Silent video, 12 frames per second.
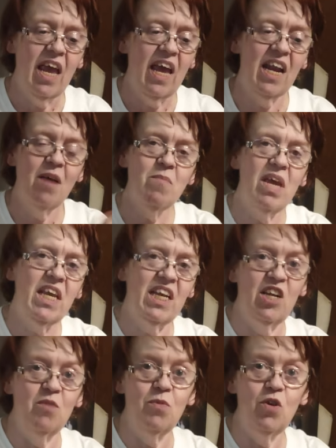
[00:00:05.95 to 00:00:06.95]
and I'm making
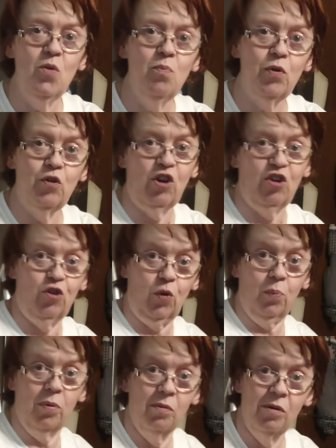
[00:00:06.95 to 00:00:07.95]
an immune-boosting soup.